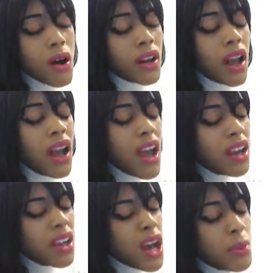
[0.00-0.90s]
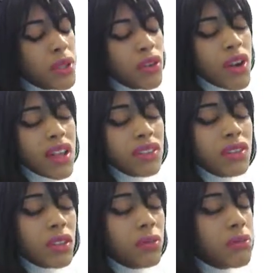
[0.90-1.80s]
Lord, come and
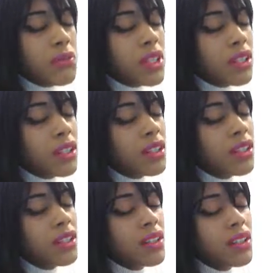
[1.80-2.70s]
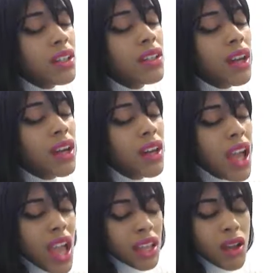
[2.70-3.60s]
rescue me.
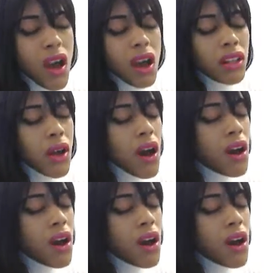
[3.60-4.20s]
And oh